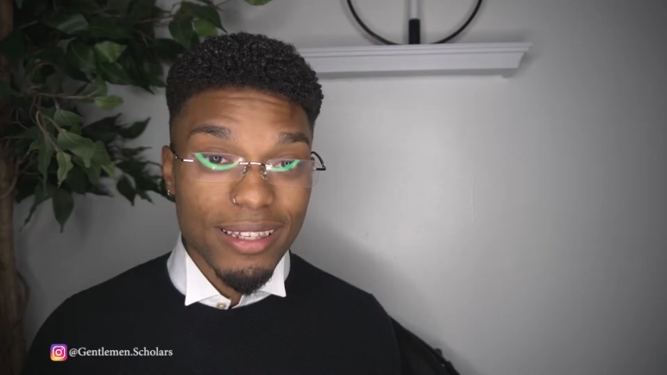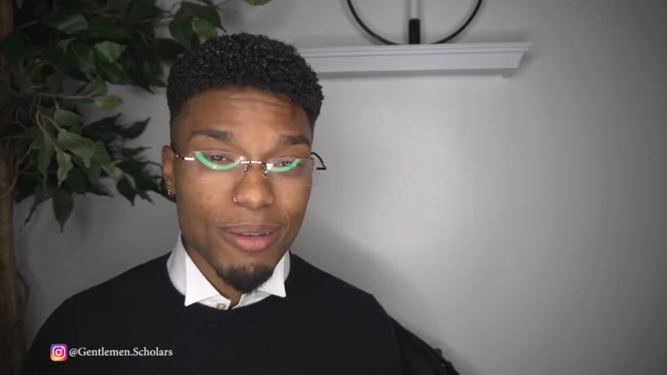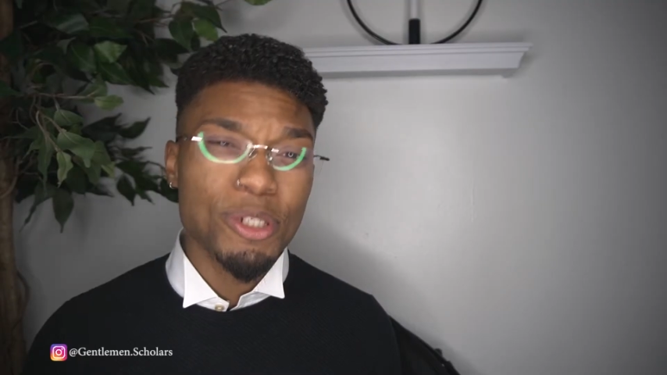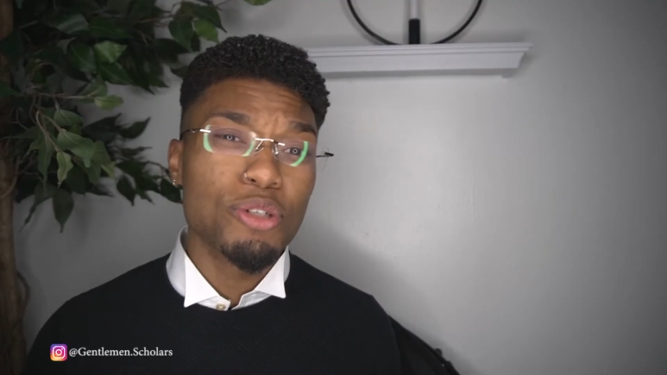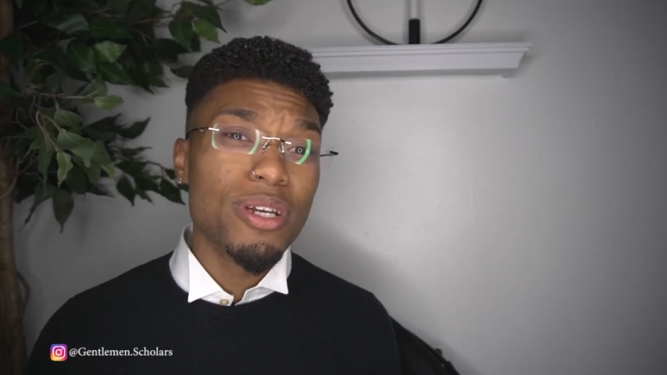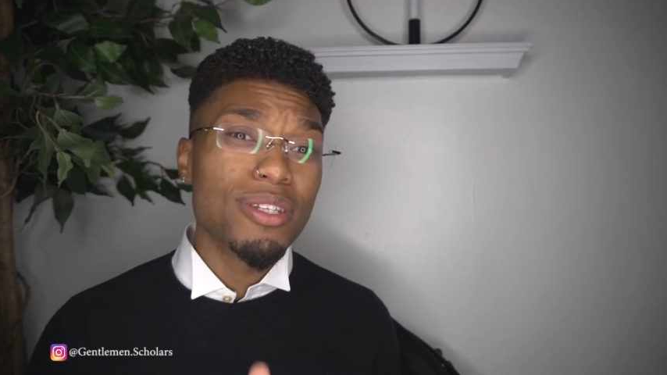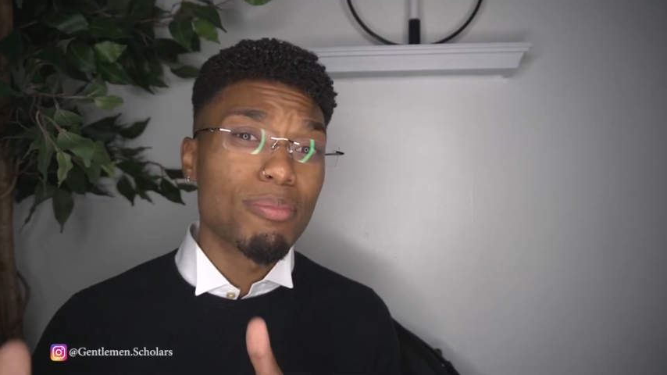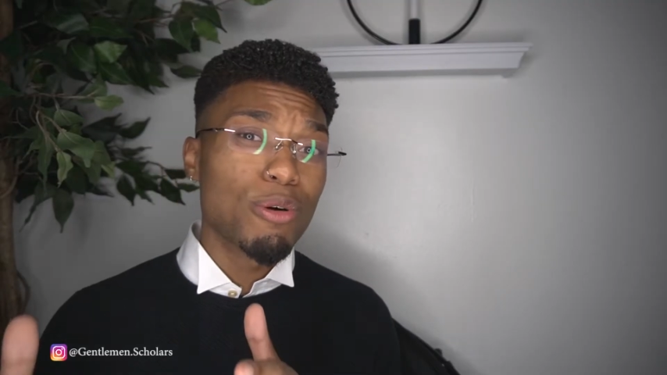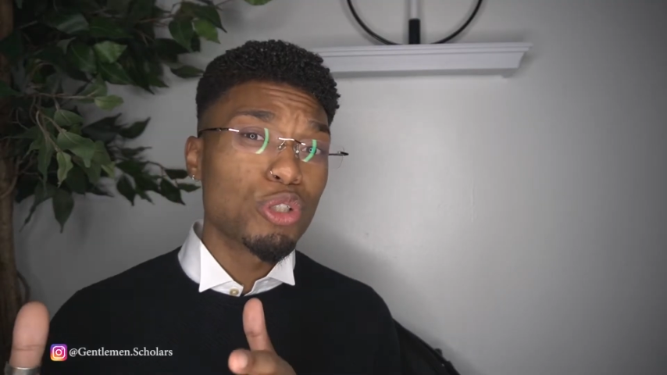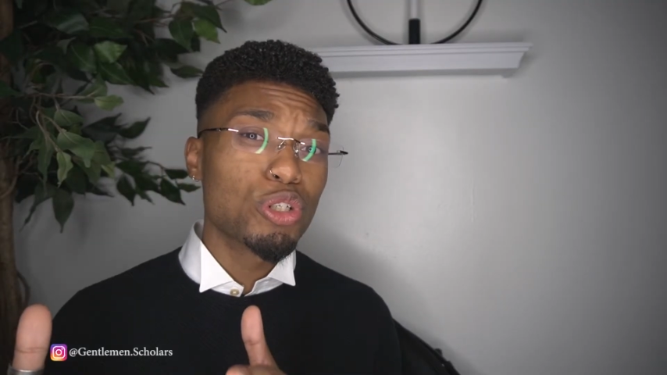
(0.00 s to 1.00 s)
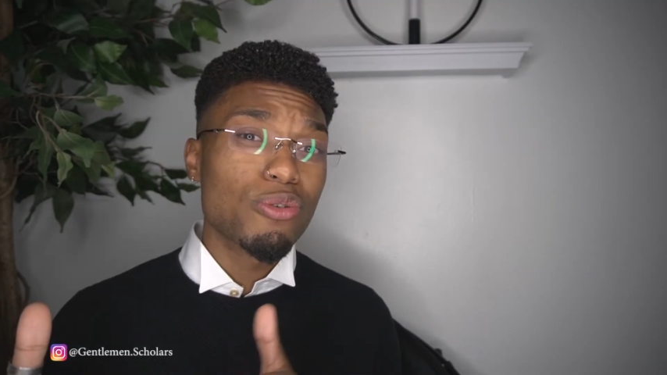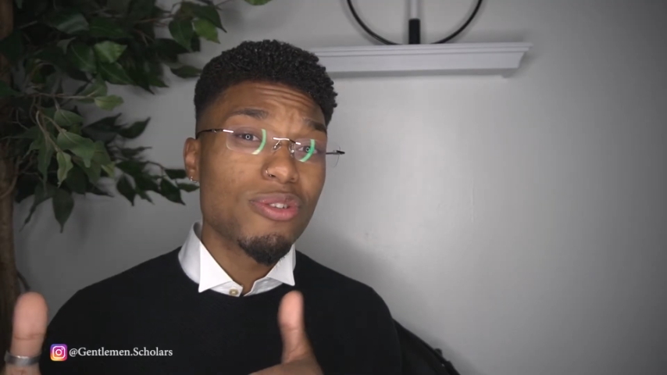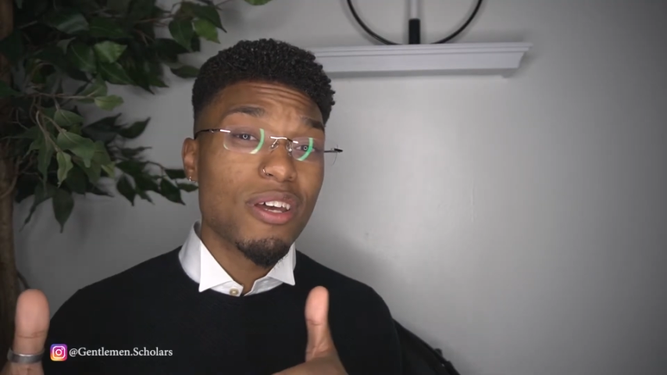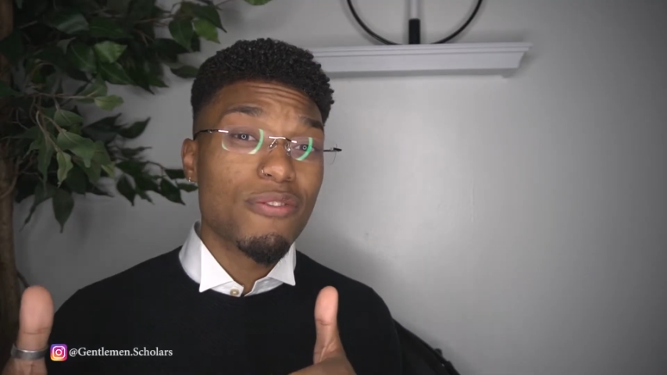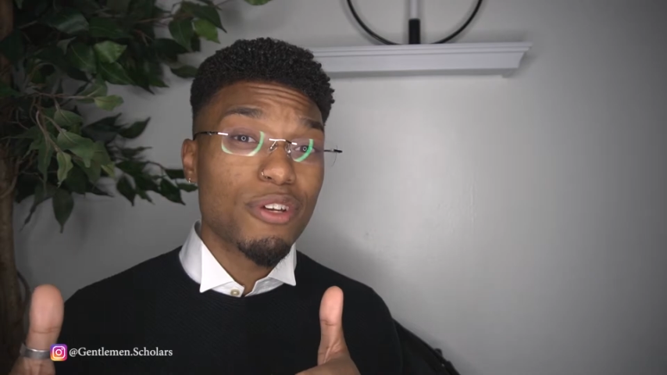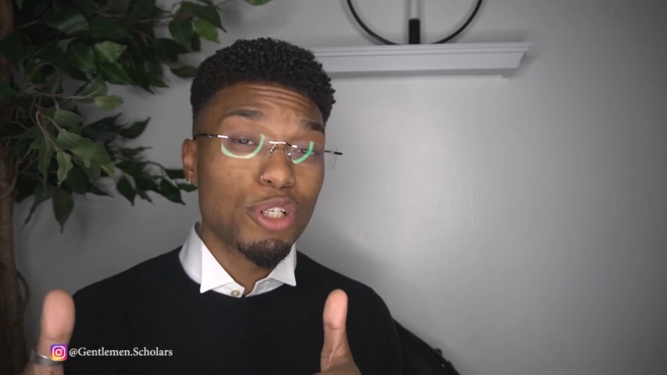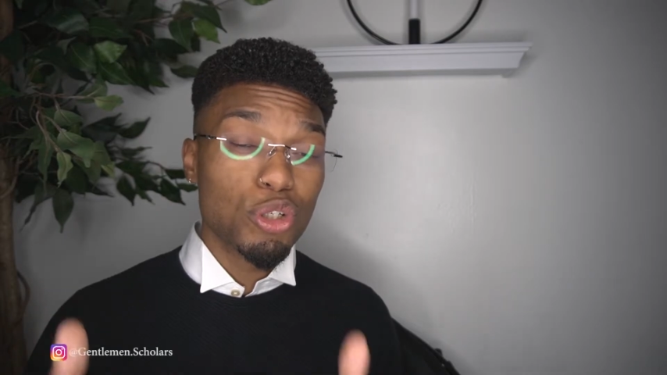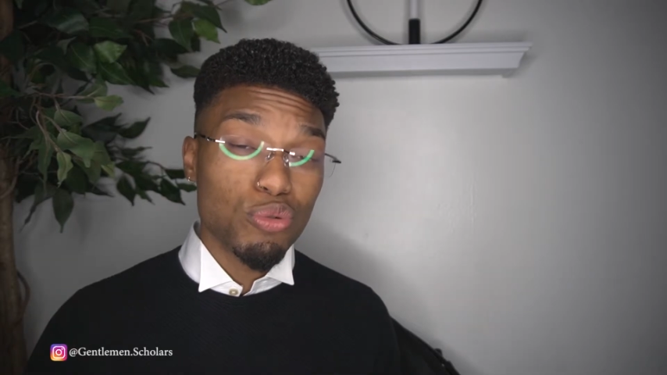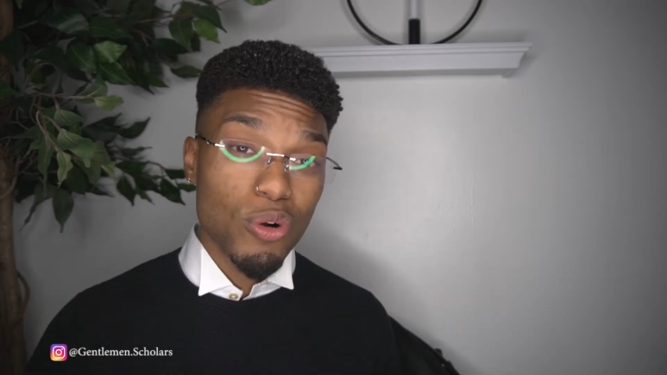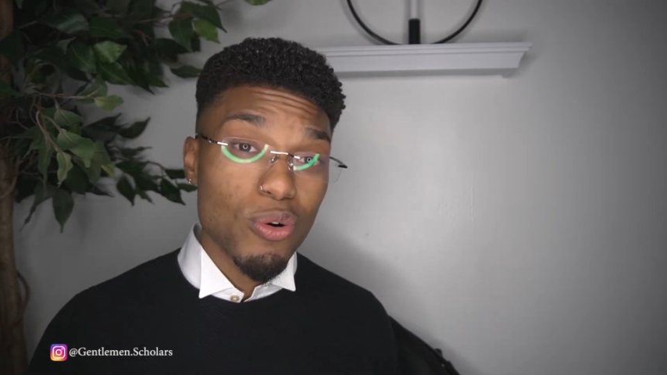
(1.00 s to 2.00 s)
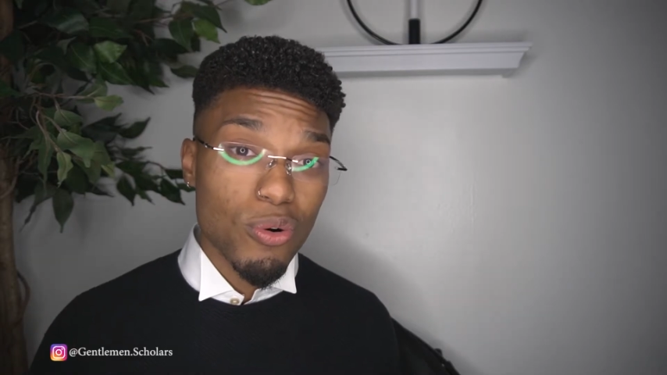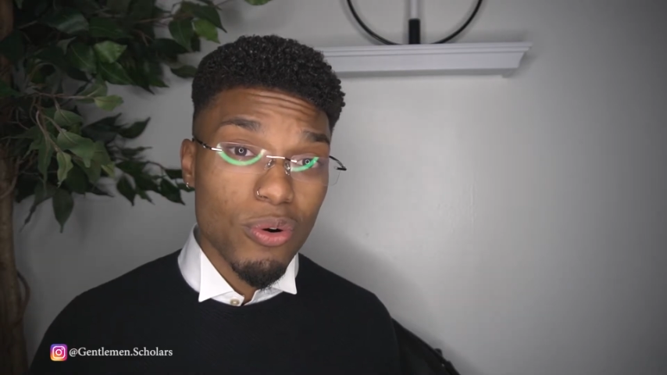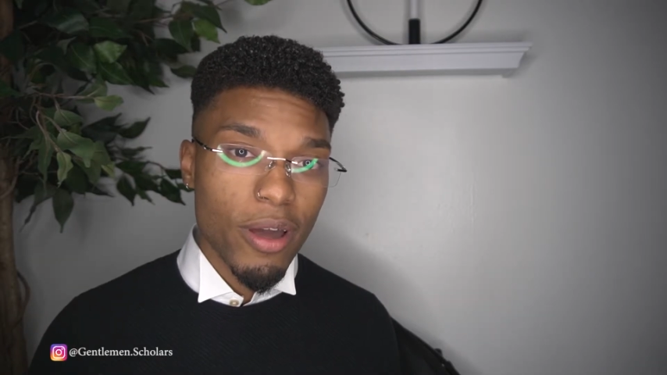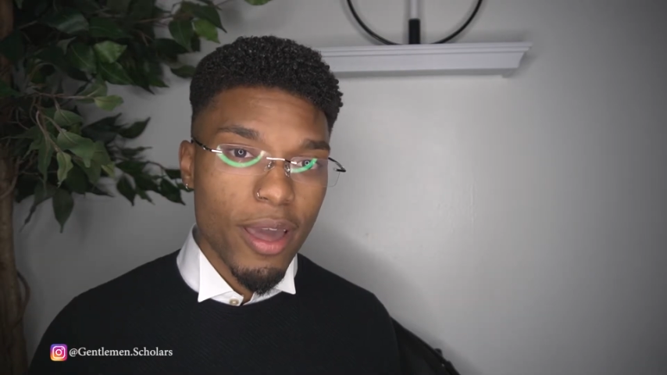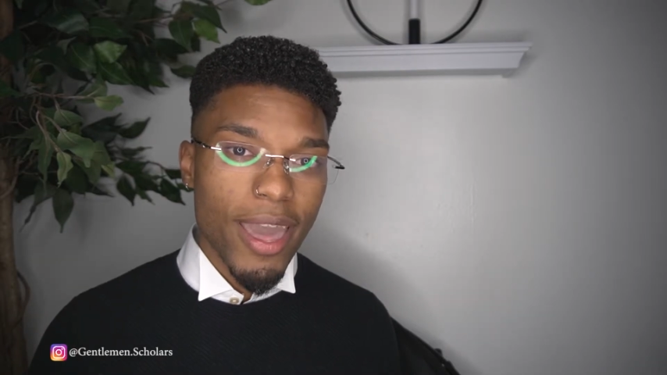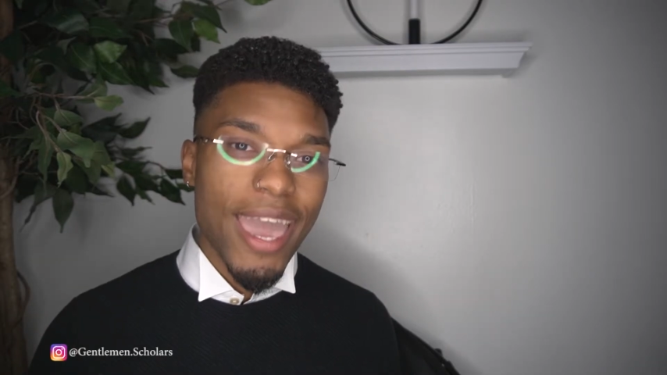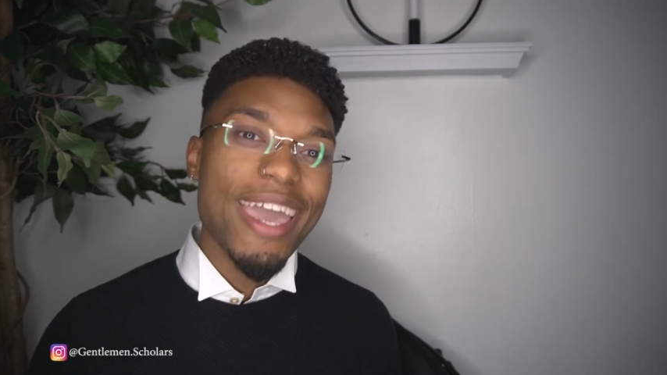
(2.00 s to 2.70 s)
demonstrates emotional self-control